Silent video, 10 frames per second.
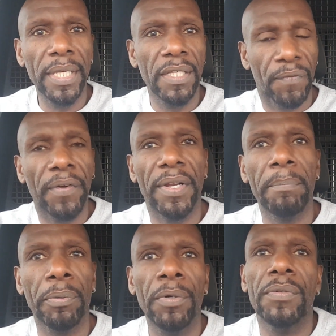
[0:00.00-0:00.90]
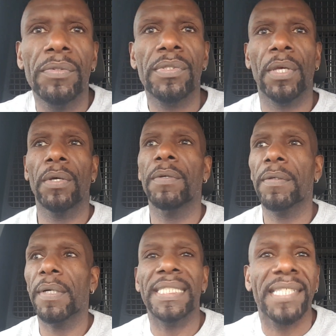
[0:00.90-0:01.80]
is very important. So
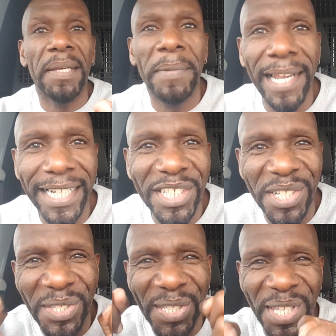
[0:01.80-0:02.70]
stimulation.